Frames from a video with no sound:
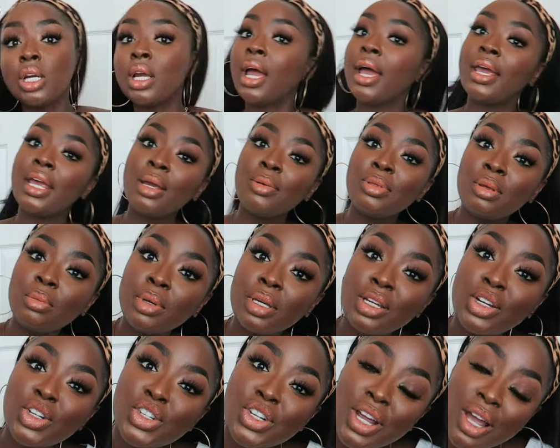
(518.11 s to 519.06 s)
I am the
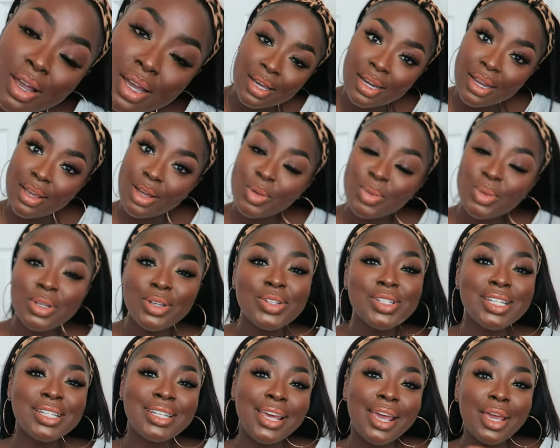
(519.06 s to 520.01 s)
manager. How can I help you
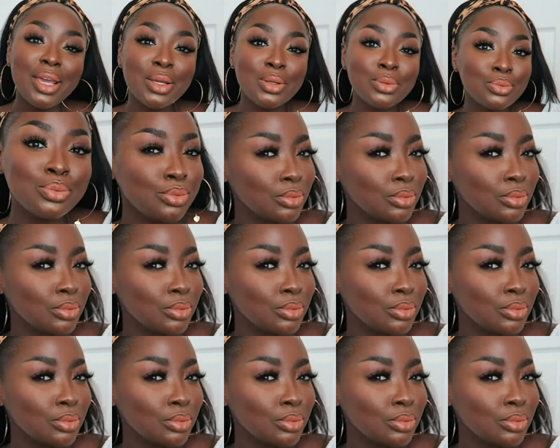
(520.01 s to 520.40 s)
today?